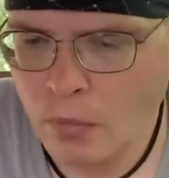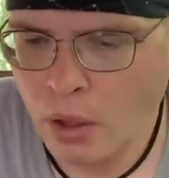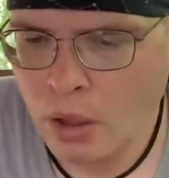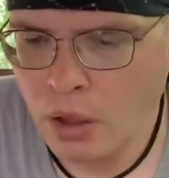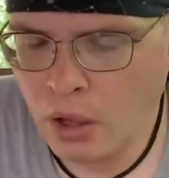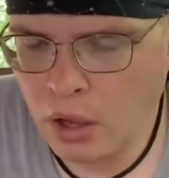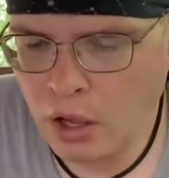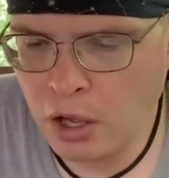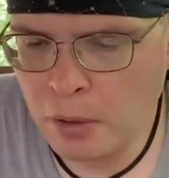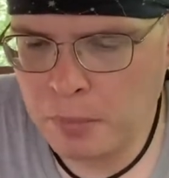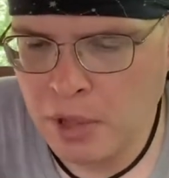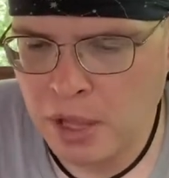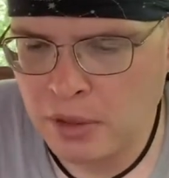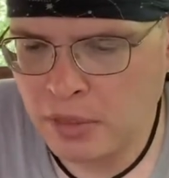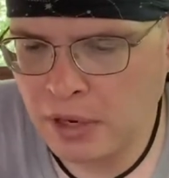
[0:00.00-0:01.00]

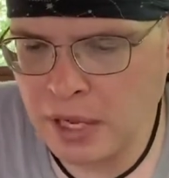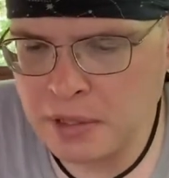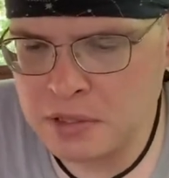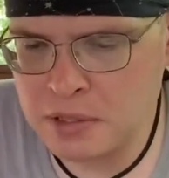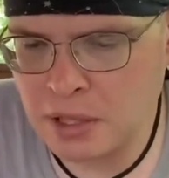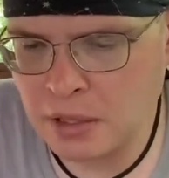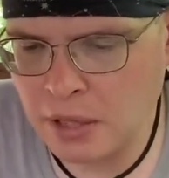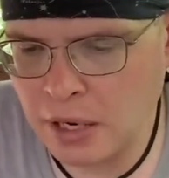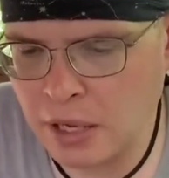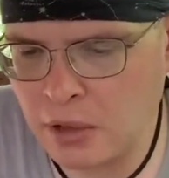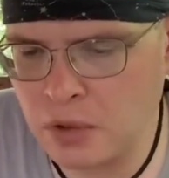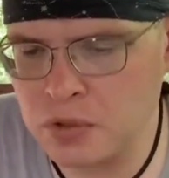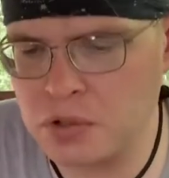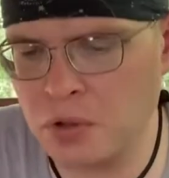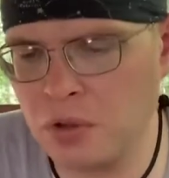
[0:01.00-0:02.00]
The next thing that I
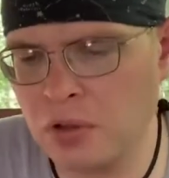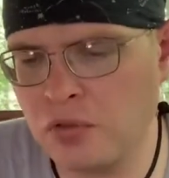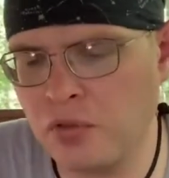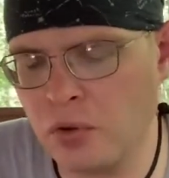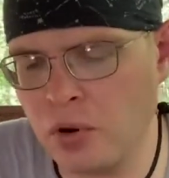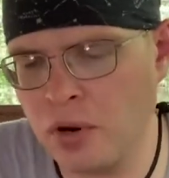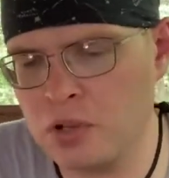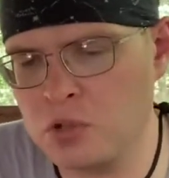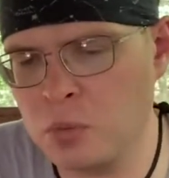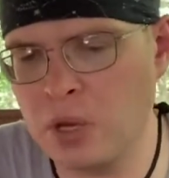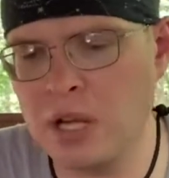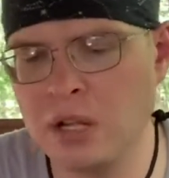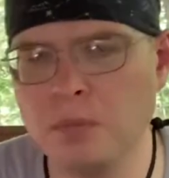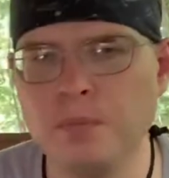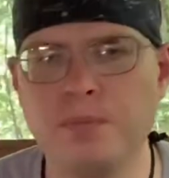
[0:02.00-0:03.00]
also look for as
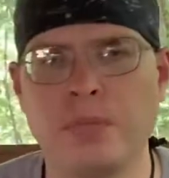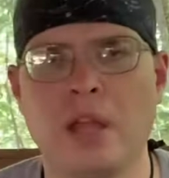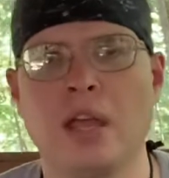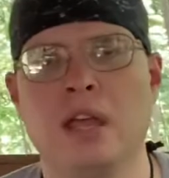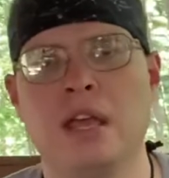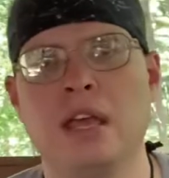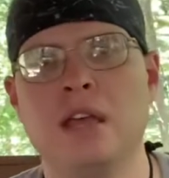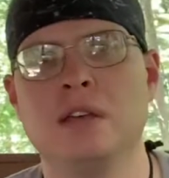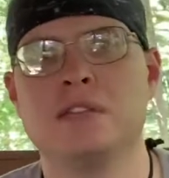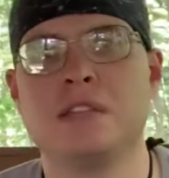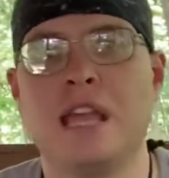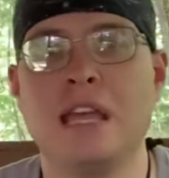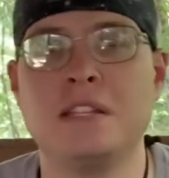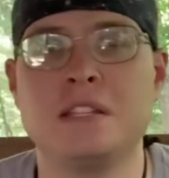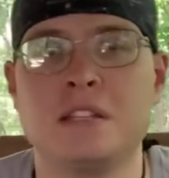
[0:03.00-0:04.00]
well is
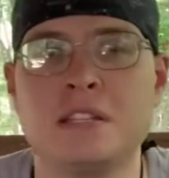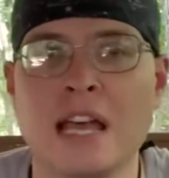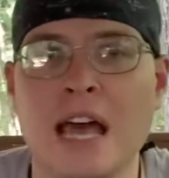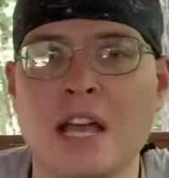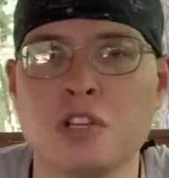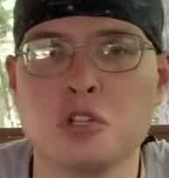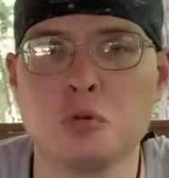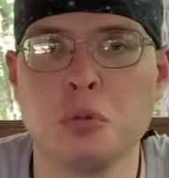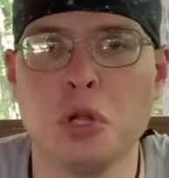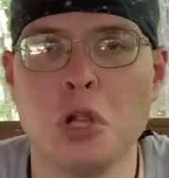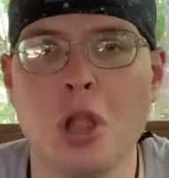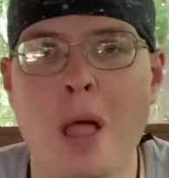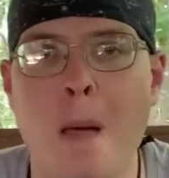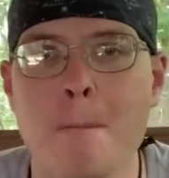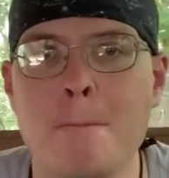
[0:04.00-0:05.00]
a
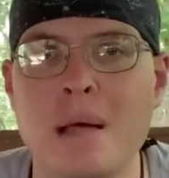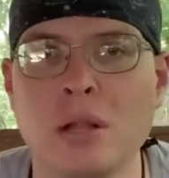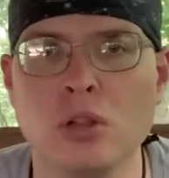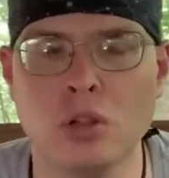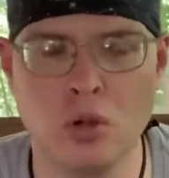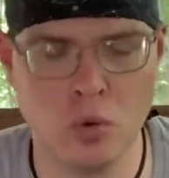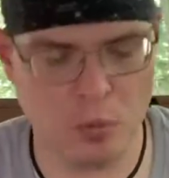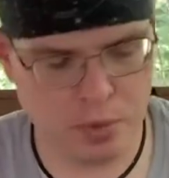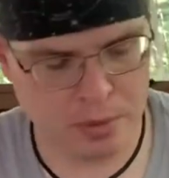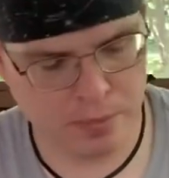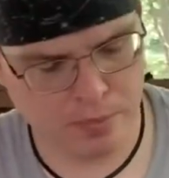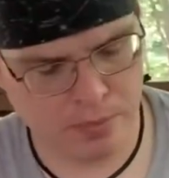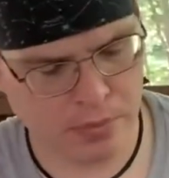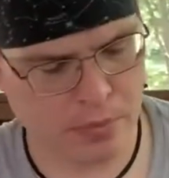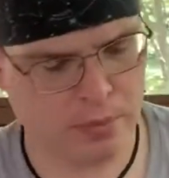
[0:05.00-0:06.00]
detachable belt loop.
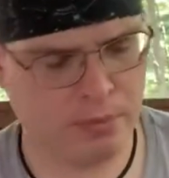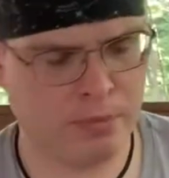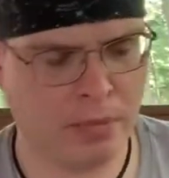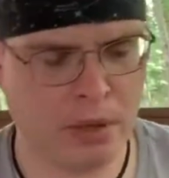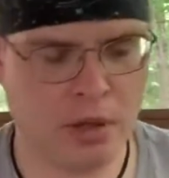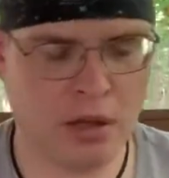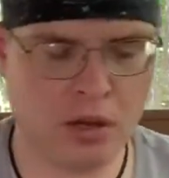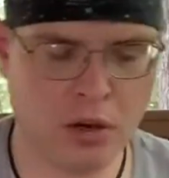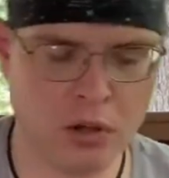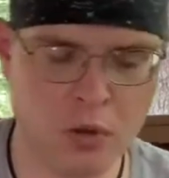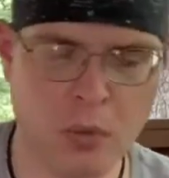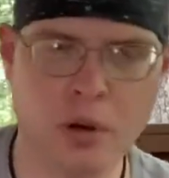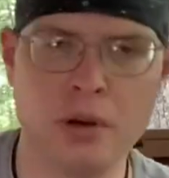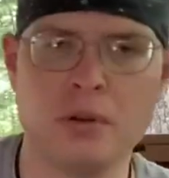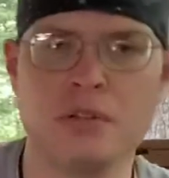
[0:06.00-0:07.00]
In other
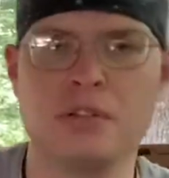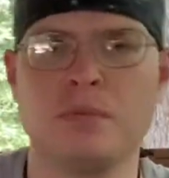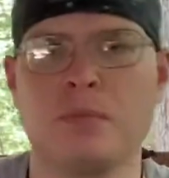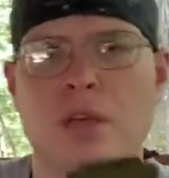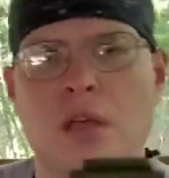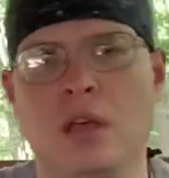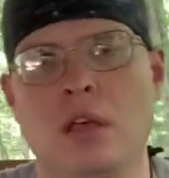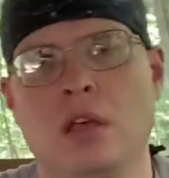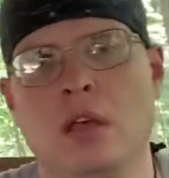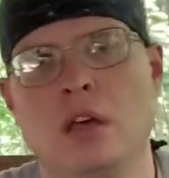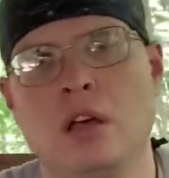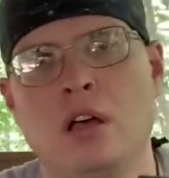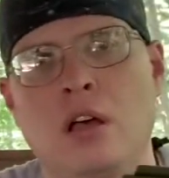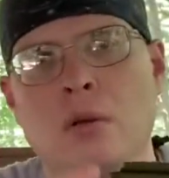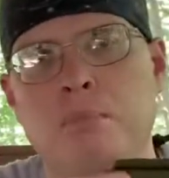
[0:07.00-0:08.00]
words,
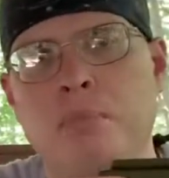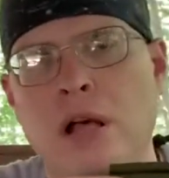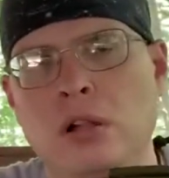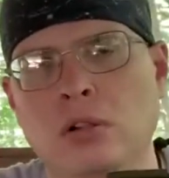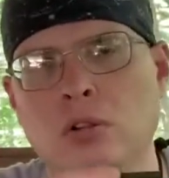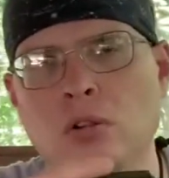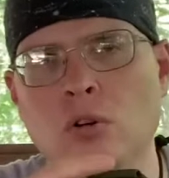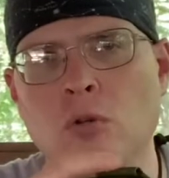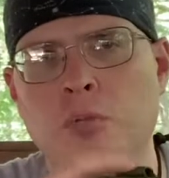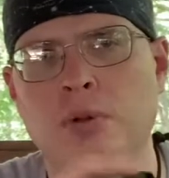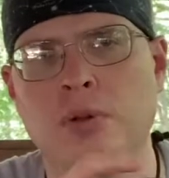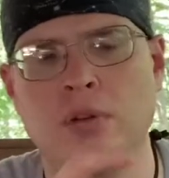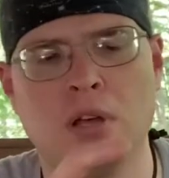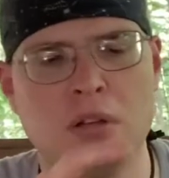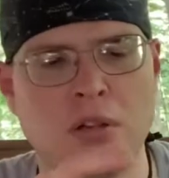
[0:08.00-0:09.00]
a belt loop,
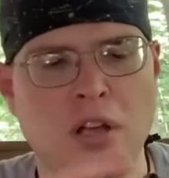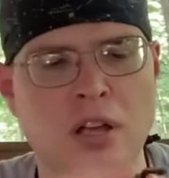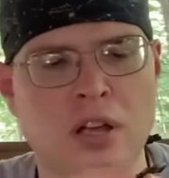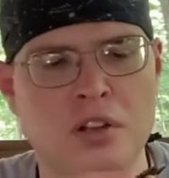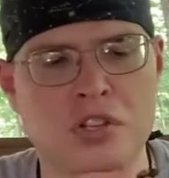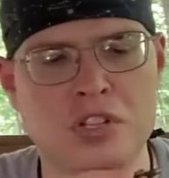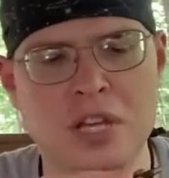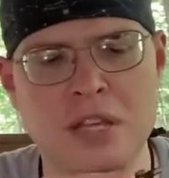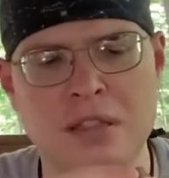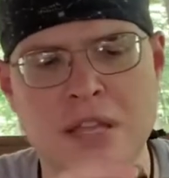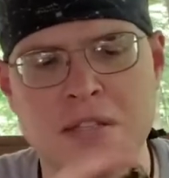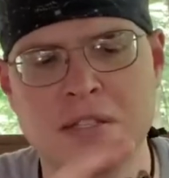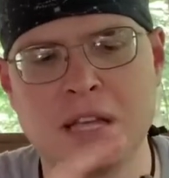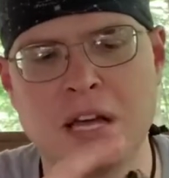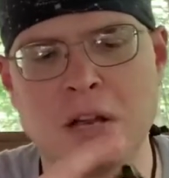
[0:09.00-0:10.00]
a sheath
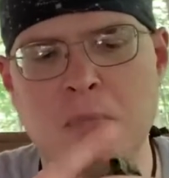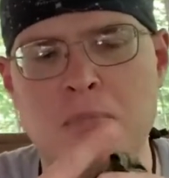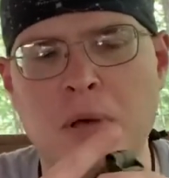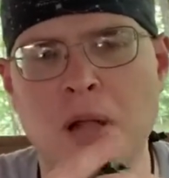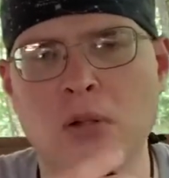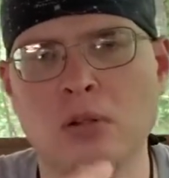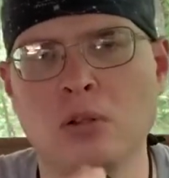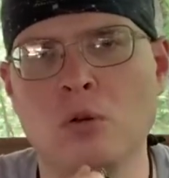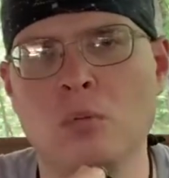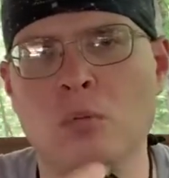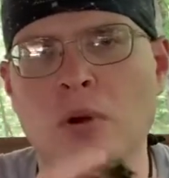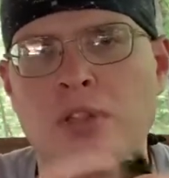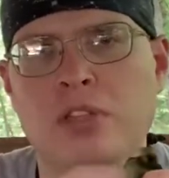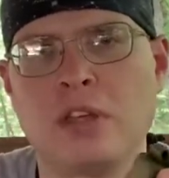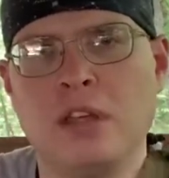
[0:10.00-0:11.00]
that's got a belt loop
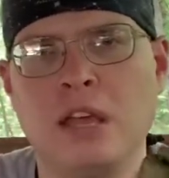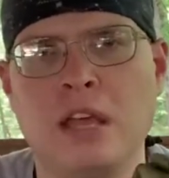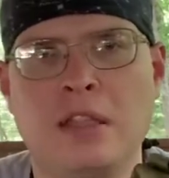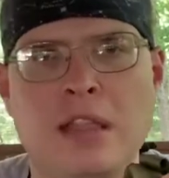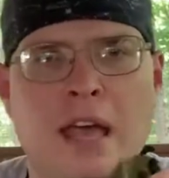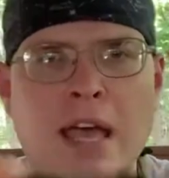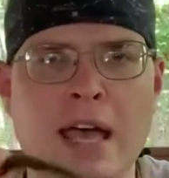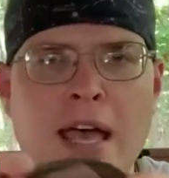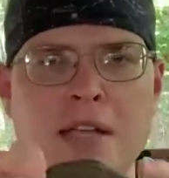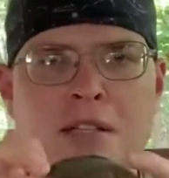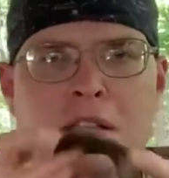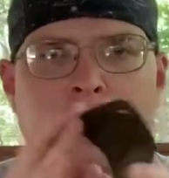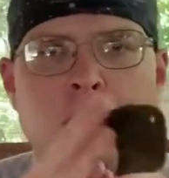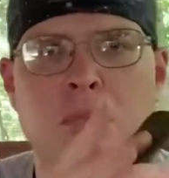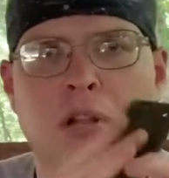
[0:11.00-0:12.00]
with it and that has
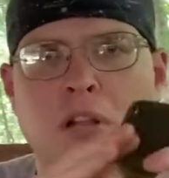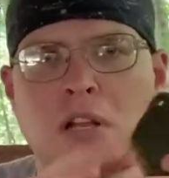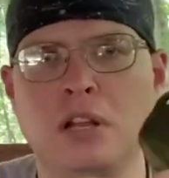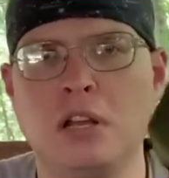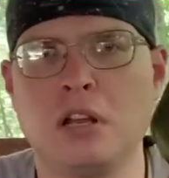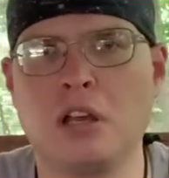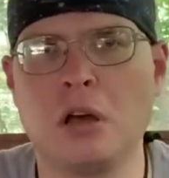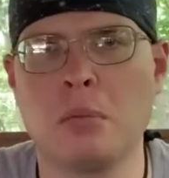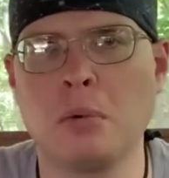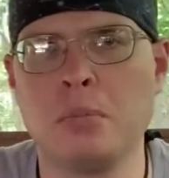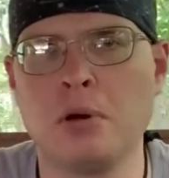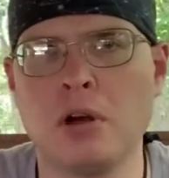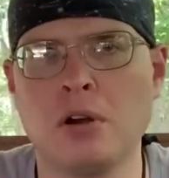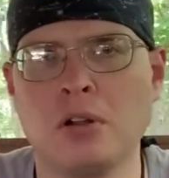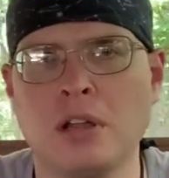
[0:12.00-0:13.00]
the ability to come
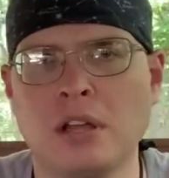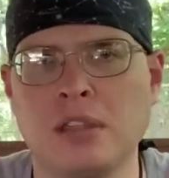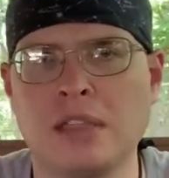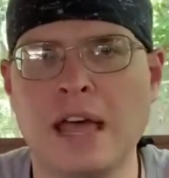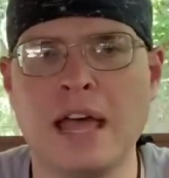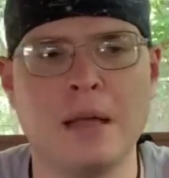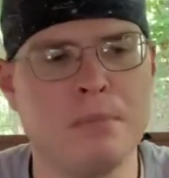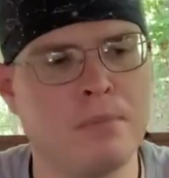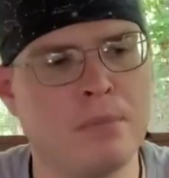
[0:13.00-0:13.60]
apart like that.